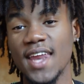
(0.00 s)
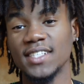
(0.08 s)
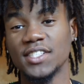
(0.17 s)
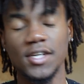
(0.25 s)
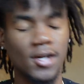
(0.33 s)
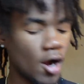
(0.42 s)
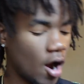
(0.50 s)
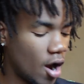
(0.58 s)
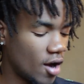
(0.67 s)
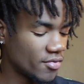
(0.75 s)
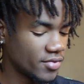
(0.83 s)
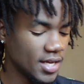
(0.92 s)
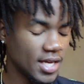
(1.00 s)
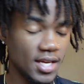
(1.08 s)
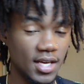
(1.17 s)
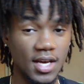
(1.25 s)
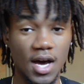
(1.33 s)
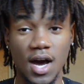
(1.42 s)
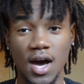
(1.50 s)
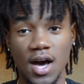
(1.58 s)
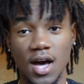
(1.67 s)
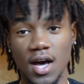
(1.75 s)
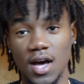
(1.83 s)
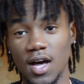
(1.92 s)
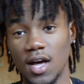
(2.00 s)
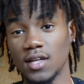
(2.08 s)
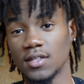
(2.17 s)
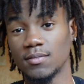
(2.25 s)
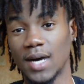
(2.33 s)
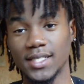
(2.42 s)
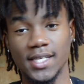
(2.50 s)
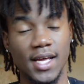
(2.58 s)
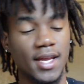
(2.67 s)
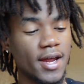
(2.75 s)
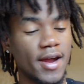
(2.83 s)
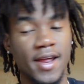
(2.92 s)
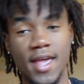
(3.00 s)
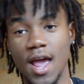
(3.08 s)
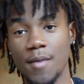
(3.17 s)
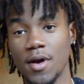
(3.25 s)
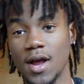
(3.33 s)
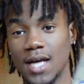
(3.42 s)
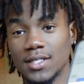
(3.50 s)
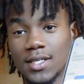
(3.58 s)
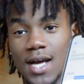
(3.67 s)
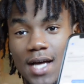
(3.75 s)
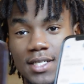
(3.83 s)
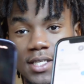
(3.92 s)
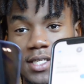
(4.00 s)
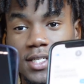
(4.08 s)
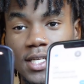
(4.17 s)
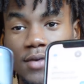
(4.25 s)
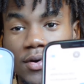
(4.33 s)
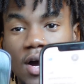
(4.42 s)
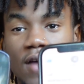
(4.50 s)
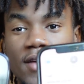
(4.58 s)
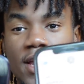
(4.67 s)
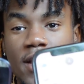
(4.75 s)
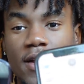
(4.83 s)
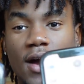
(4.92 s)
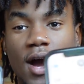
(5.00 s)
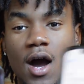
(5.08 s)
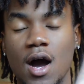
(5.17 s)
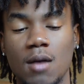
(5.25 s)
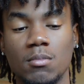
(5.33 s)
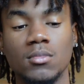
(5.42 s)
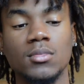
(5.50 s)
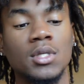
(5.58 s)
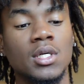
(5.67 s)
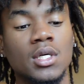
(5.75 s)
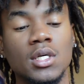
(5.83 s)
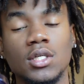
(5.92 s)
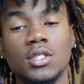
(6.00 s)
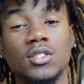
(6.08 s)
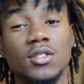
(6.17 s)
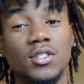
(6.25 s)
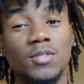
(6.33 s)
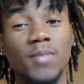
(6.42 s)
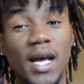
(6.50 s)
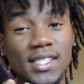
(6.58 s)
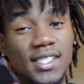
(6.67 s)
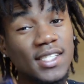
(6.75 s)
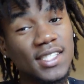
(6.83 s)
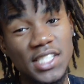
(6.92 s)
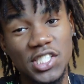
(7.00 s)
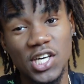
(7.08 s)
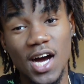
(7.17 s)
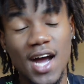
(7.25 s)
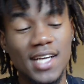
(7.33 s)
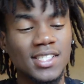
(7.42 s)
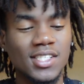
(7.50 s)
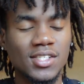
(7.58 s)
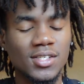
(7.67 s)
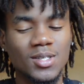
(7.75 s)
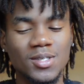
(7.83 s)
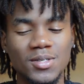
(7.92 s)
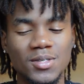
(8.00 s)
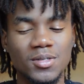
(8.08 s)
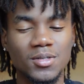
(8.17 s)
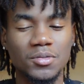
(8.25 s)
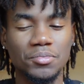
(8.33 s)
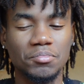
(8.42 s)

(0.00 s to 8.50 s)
and took off the my secondary camera. As you guys can see, we're over here basically trying to